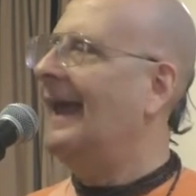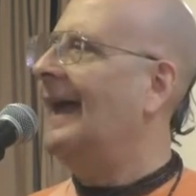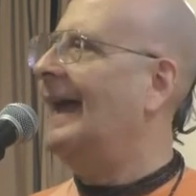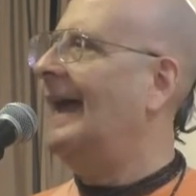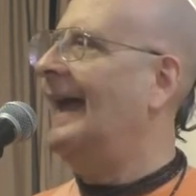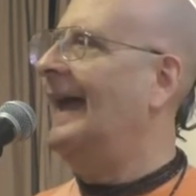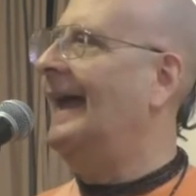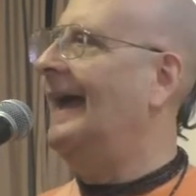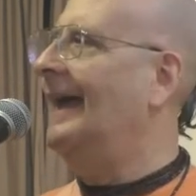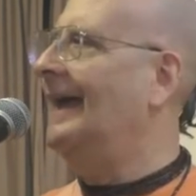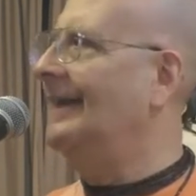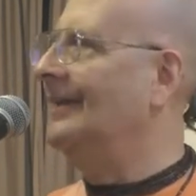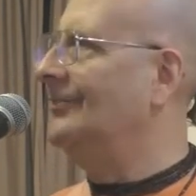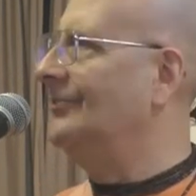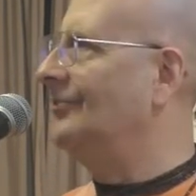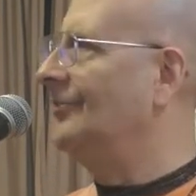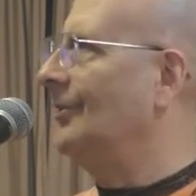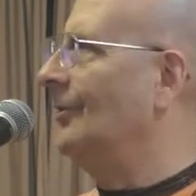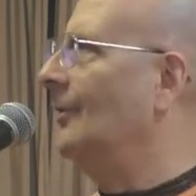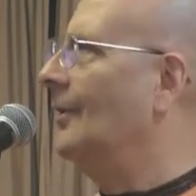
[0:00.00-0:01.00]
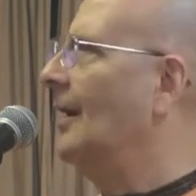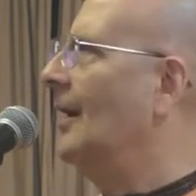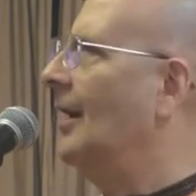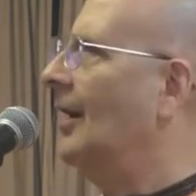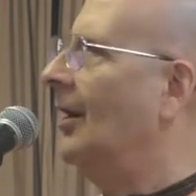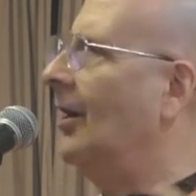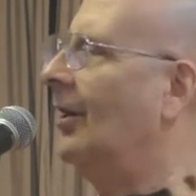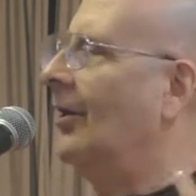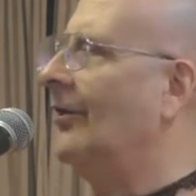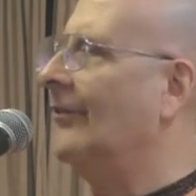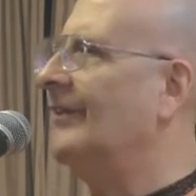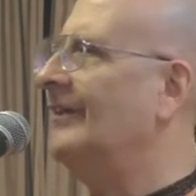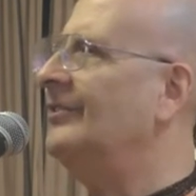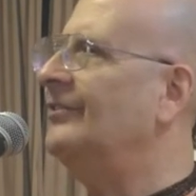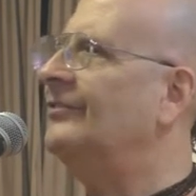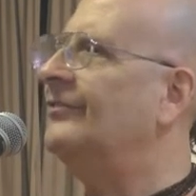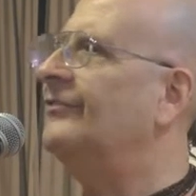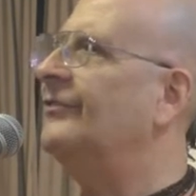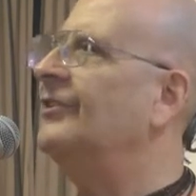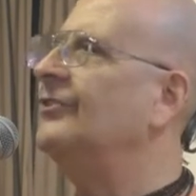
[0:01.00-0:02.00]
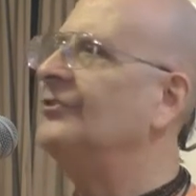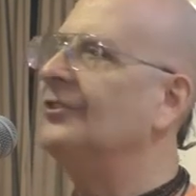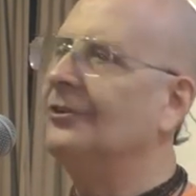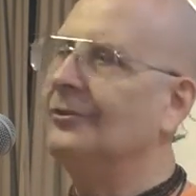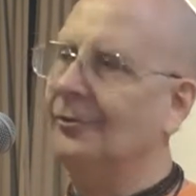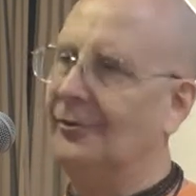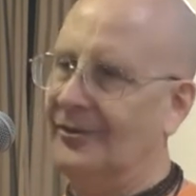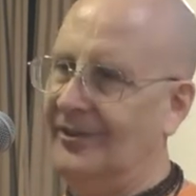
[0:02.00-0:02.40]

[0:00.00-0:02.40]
And so all these physical